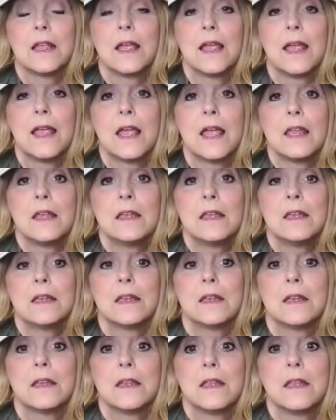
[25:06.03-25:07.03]
And
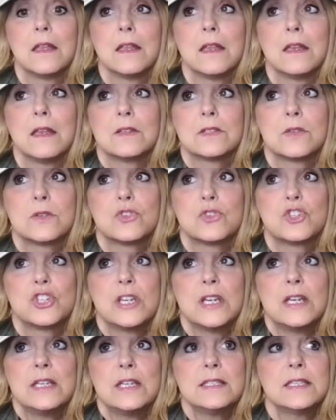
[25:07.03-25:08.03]
so
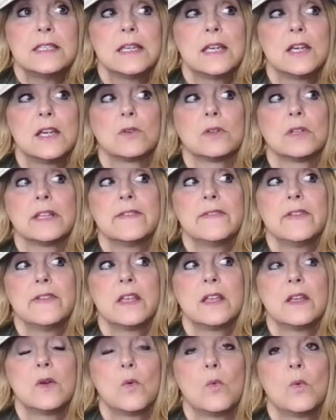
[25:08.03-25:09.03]
she's here
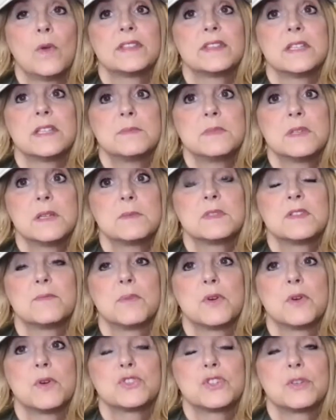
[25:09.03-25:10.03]
living with symptoms of
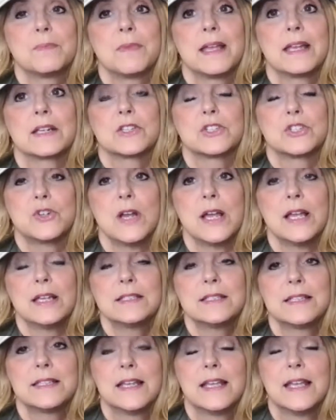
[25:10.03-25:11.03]
post-traumatic
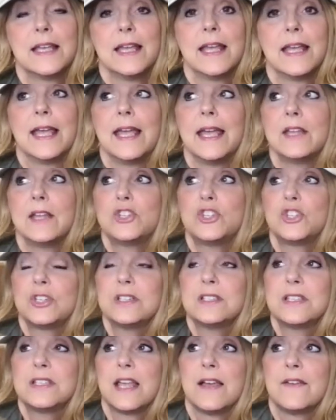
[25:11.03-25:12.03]
stress, and
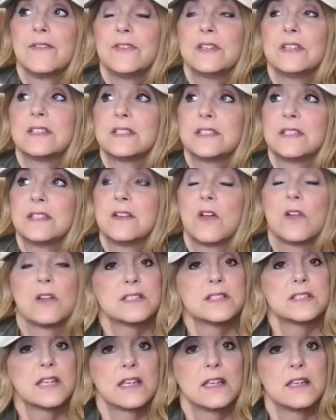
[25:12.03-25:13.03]
she's having to sit on a
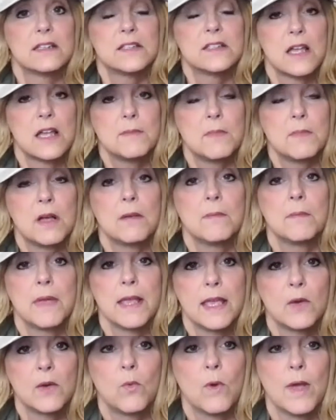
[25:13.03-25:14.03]
ticking time bomb
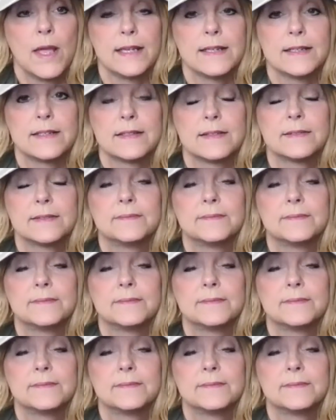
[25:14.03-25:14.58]
and wait.